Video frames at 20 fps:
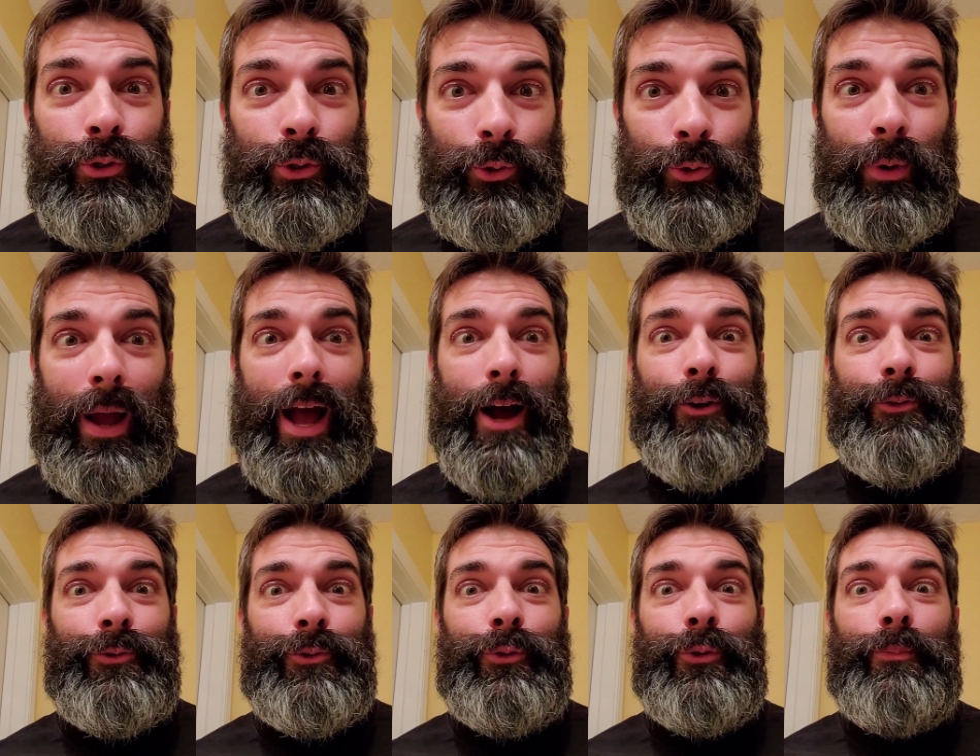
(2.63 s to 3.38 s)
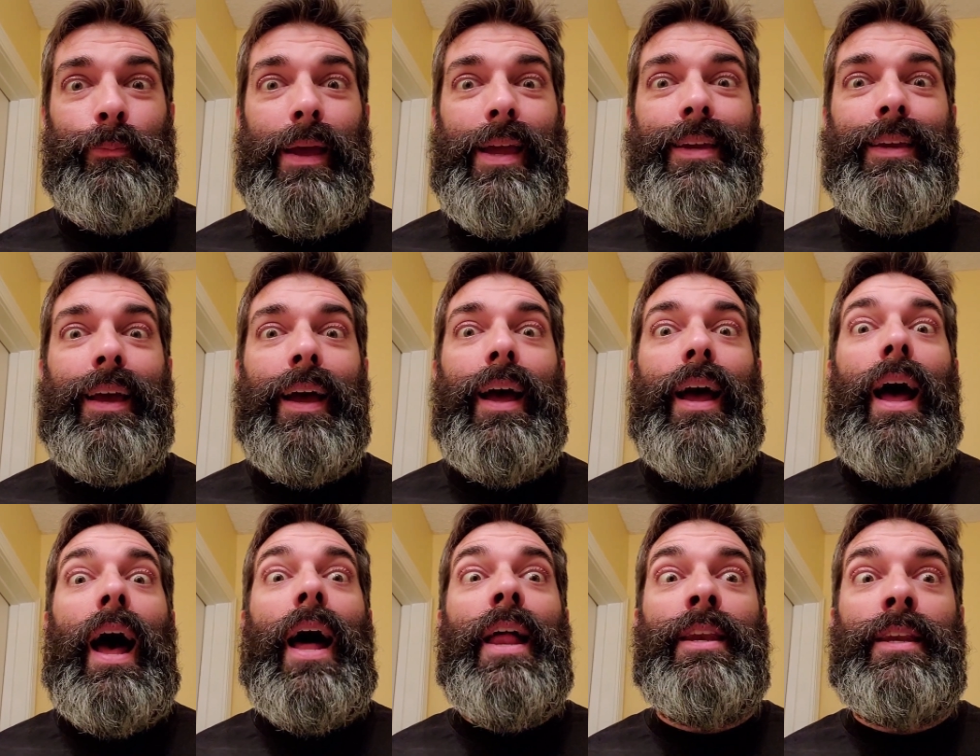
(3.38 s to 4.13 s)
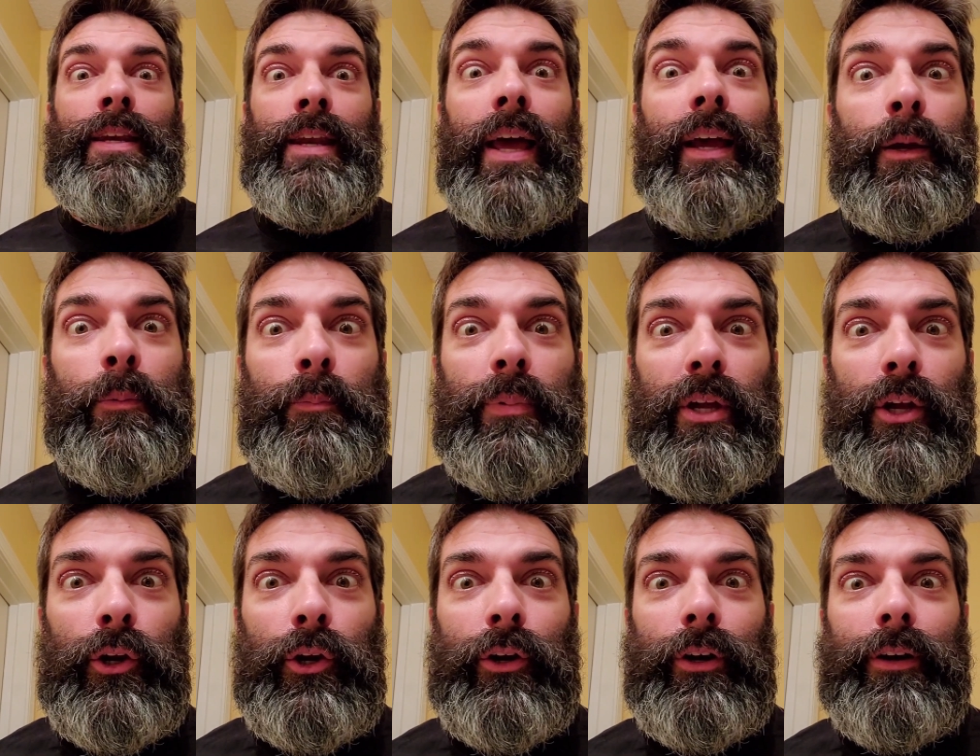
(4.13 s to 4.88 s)
you how to make a neck
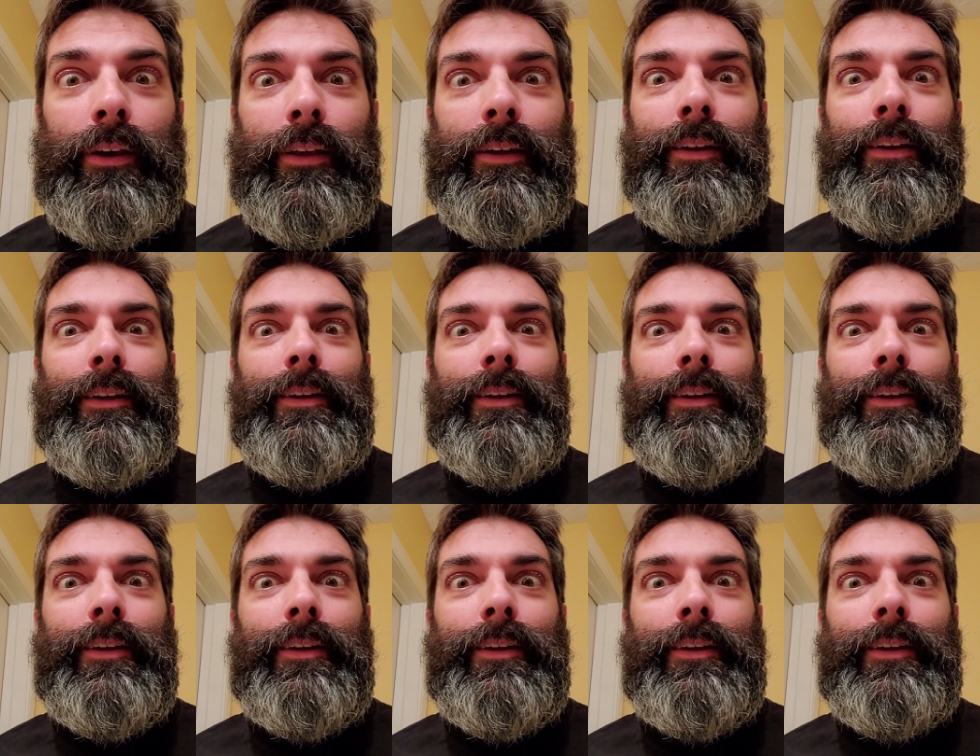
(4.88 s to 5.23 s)
beard.